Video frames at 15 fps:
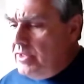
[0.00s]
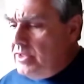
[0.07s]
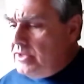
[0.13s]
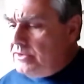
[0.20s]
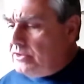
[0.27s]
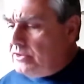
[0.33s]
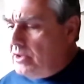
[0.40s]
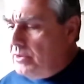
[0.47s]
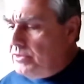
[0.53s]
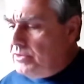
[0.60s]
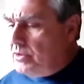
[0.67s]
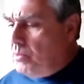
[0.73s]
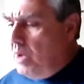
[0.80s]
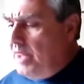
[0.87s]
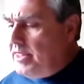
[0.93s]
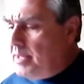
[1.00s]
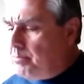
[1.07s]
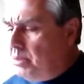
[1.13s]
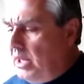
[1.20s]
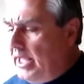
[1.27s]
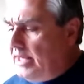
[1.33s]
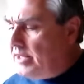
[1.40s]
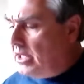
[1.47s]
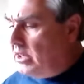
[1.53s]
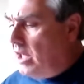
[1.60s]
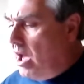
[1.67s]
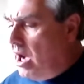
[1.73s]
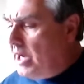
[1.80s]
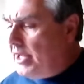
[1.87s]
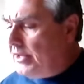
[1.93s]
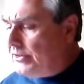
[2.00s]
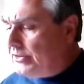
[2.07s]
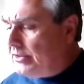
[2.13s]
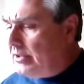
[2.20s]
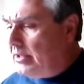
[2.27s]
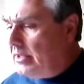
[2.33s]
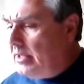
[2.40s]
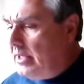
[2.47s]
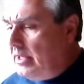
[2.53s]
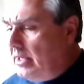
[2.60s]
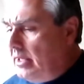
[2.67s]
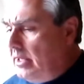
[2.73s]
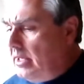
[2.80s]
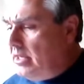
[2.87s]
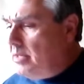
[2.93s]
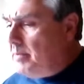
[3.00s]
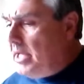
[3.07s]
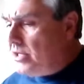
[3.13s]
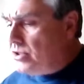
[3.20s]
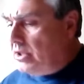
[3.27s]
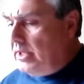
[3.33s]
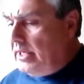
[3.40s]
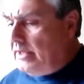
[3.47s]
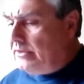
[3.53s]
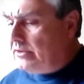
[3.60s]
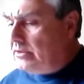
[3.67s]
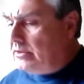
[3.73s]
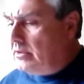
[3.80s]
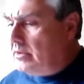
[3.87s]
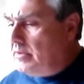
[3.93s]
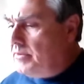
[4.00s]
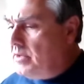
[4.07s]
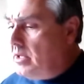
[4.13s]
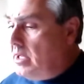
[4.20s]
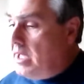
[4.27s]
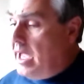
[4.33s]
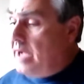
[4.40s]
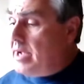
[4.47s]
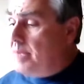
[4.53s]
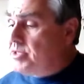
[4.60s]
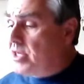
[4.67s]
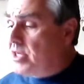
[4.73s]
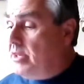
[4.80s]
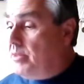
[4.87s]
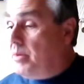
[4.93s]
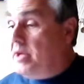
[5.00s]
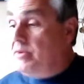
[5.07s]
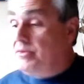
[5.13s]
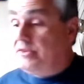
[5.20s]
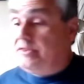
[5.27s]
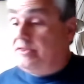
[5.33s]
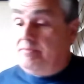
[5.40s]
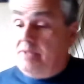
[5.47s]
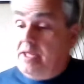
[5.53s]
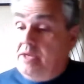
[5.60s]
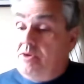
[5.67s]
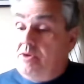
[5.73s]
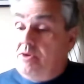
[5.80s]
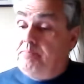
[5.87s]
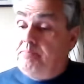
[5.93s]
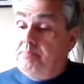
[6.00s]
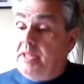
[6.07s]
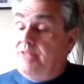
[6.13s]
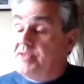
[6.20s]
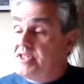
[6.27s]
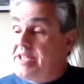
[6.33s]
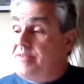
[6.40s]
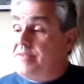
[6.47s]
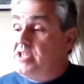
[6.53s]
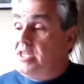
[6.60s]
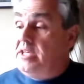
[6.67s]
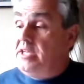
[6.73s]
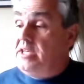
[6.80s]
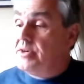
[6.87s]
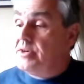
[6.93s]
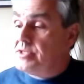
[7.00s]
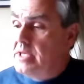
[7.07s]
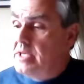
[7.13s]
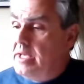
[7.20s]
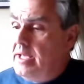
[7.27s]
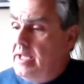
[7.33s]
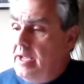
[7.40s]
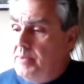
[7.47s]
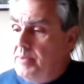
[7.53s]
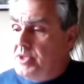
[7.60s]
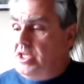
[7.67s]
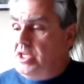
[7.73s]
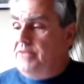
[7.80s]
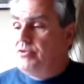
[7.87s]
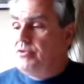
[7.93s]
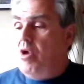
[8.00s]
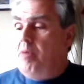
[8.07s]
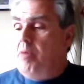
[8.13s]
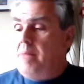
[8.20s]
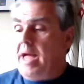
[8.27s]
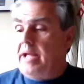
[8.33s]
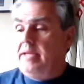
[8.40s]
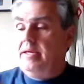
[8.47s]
so the one that played the longest in the major leagues, I'm sorry, the one who played for 17 years was Steve Gromek.